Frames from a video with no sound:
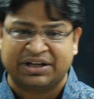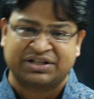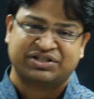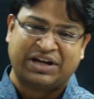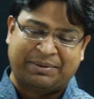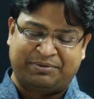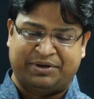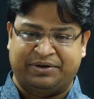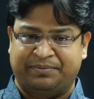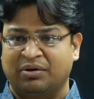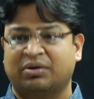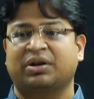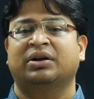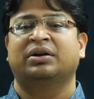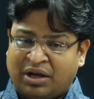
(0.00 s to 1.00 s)
next chapter.
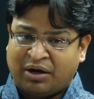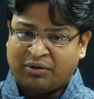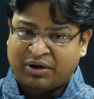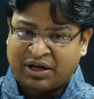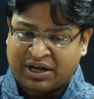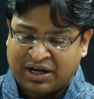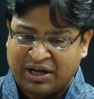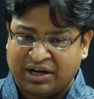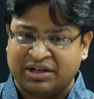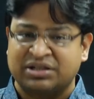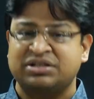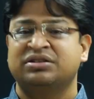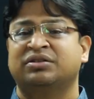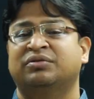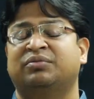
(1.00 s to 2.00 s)
Okay, now here
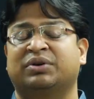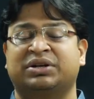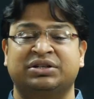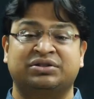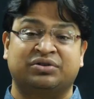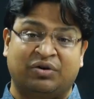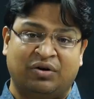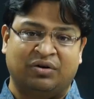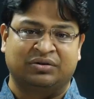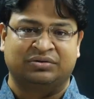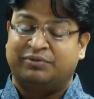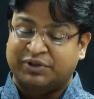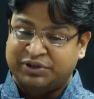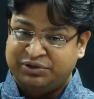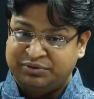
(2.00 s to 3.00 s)
is what is wrong.
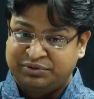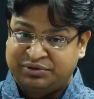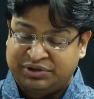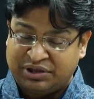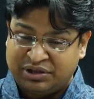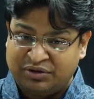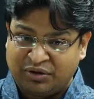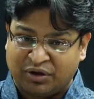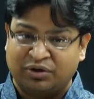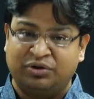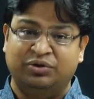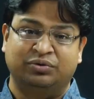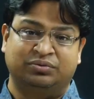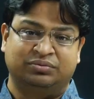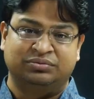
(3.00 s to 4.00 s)
What you did
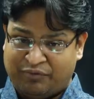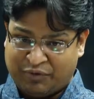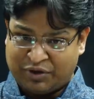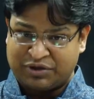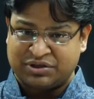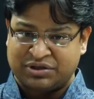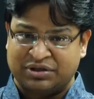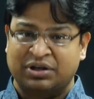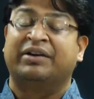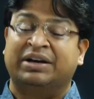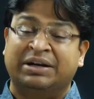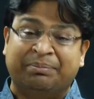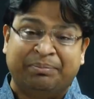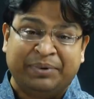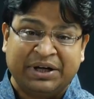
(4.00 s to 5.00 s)
not do was
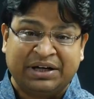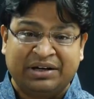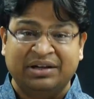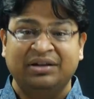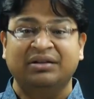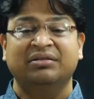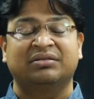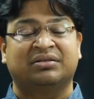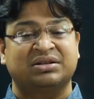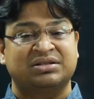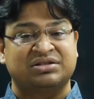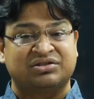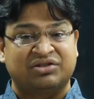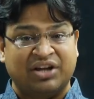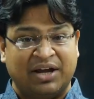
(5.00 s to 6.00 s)
repeating the
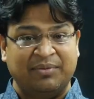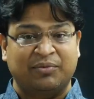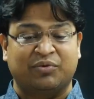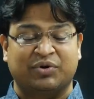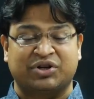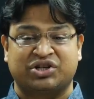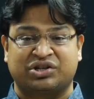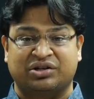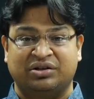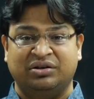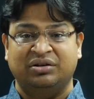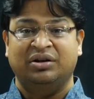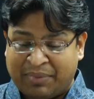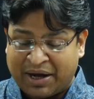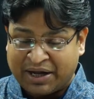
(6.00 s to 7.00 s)
same
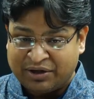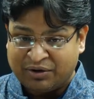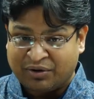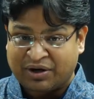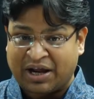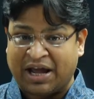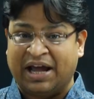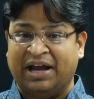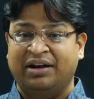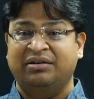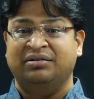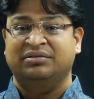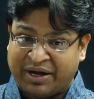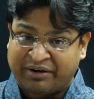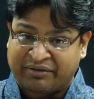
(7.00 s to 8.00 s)
question by your
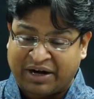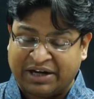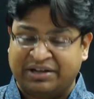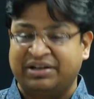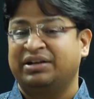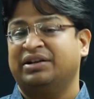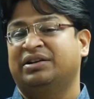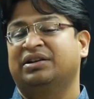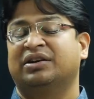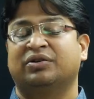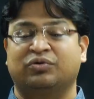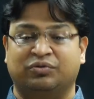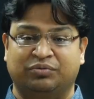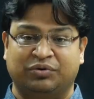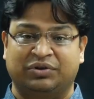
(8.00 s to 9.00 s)
hand, by writing it in a
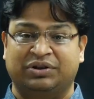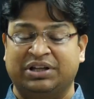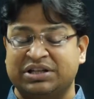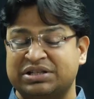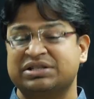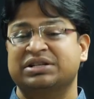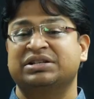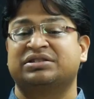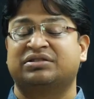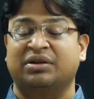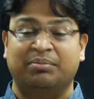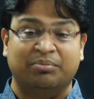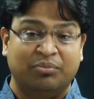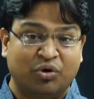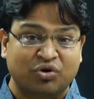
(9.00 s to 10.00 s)
notebook. This is
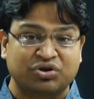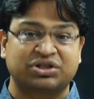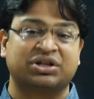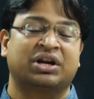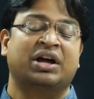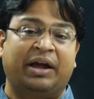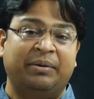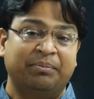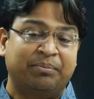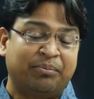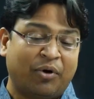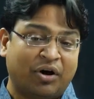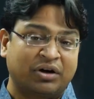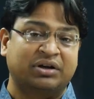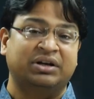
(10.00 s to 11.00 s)
the most
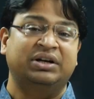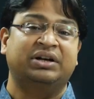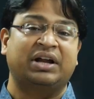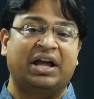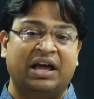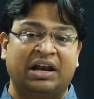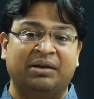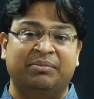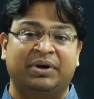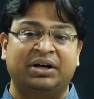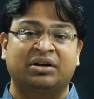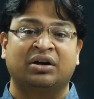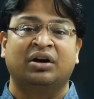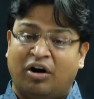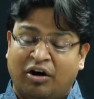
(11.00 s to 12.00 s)
important
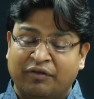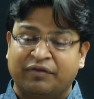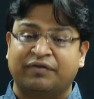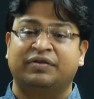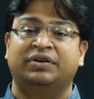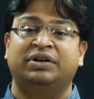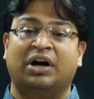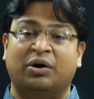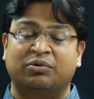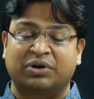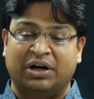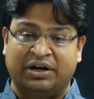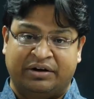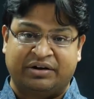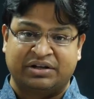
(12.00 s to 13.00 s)
element of doubt
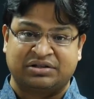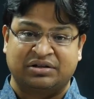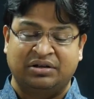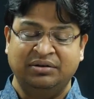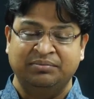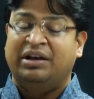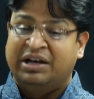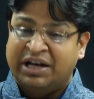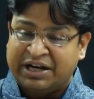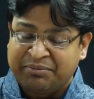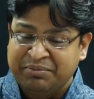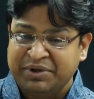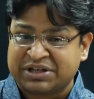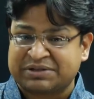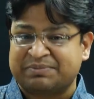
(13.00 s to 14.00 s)
addressal.
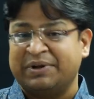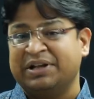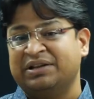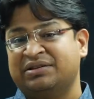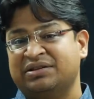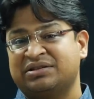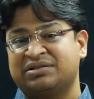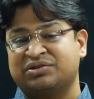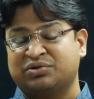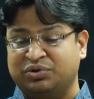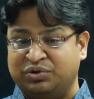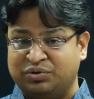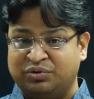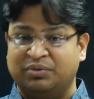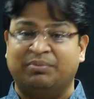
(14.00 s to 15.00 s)
Let me explain this to
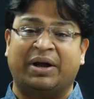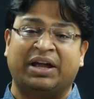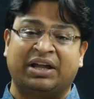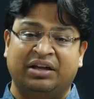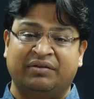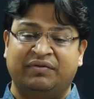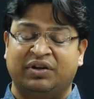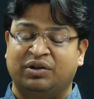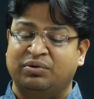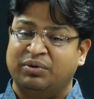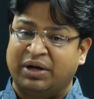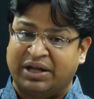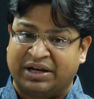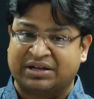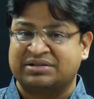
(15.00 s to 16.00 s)
you by giving
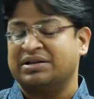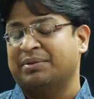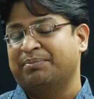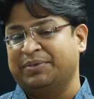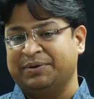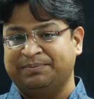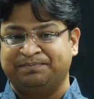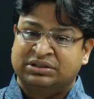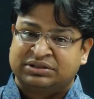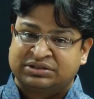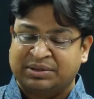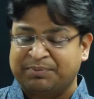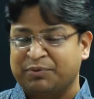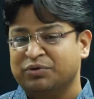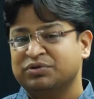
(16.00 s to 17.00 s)
you an example.
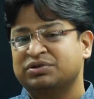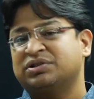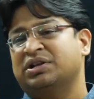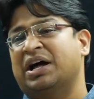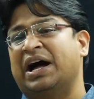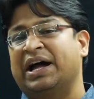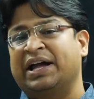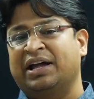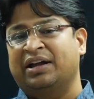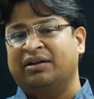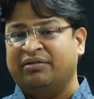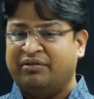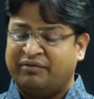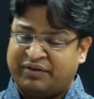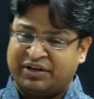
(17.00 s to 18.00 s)
Suppose
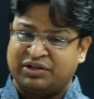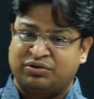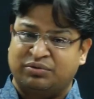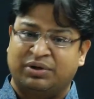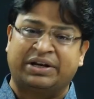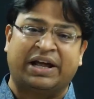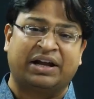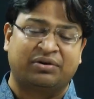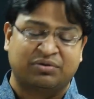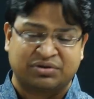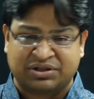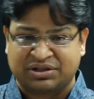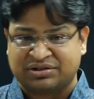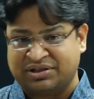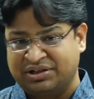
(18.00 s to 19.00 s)
I went to a
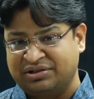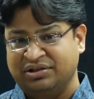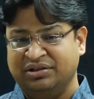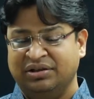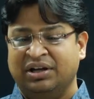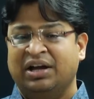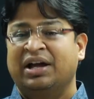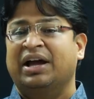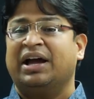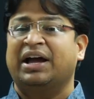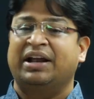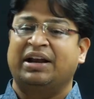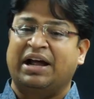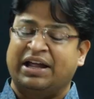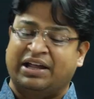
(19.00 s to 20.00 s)
diagnostic center
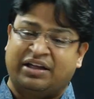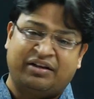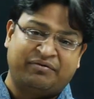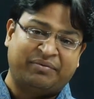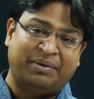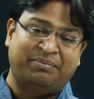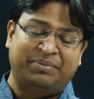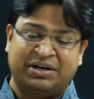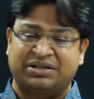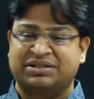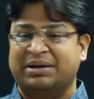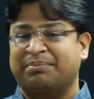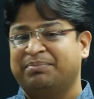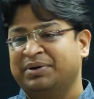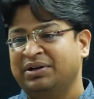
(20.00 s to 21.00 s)
and I gave my blood
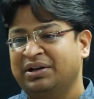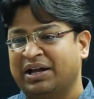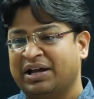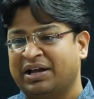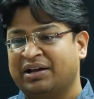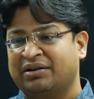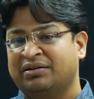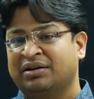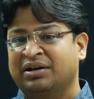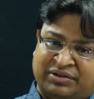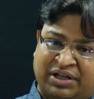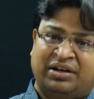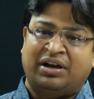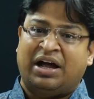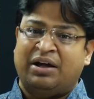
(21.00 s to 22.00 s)
sample, and
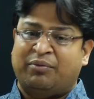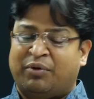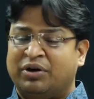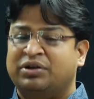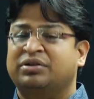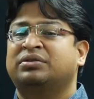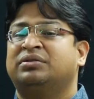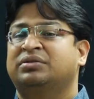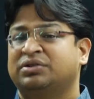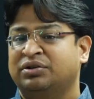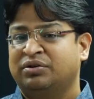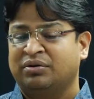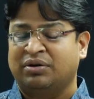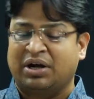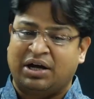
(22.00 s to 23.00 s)
then I want
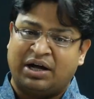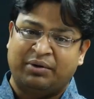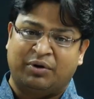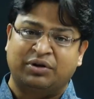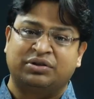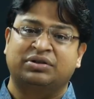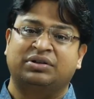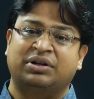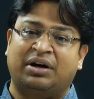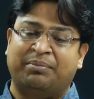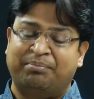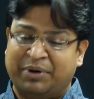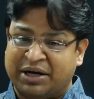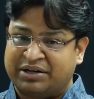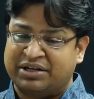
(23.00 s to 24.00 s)
a
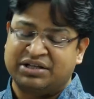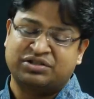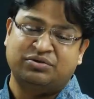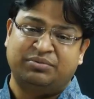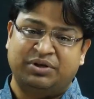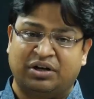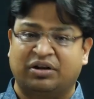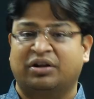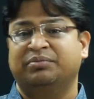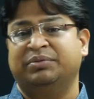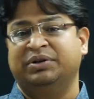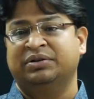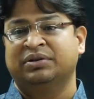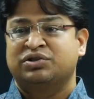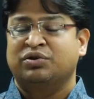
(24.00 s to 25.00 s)
blood test to be done on
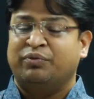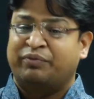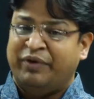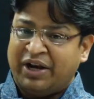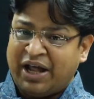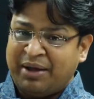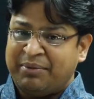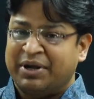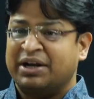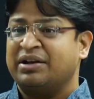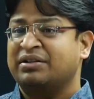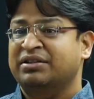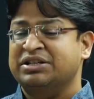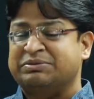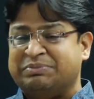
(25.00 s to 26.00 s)
me. So when I'm
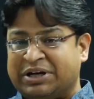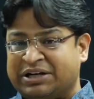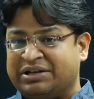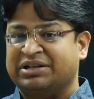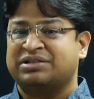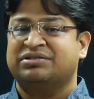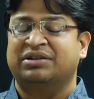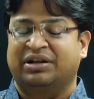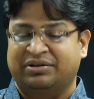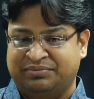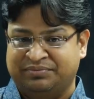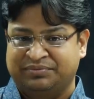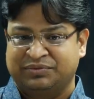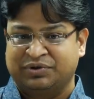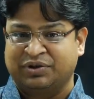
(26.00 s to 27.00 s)
getting this blood test done,
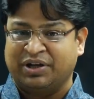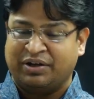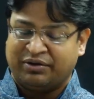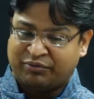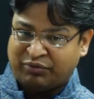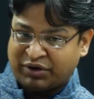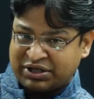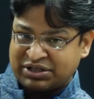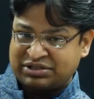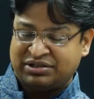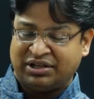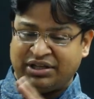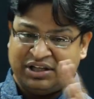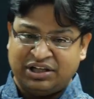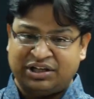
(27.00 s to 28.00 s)
okay, what is
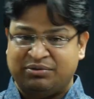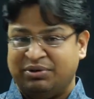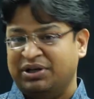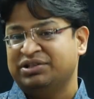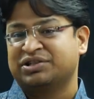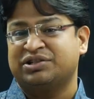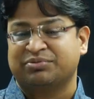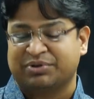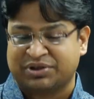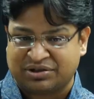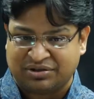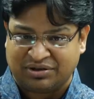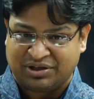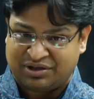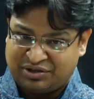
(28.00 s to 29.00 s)
the equivalent
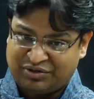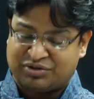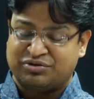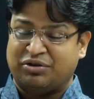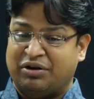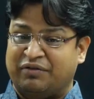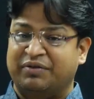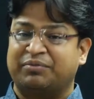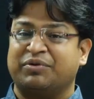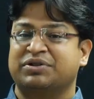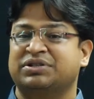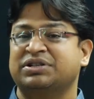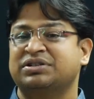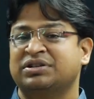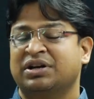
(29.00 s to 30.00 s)
situation in your solving
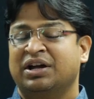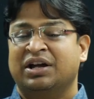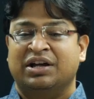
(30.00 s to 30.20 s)
process?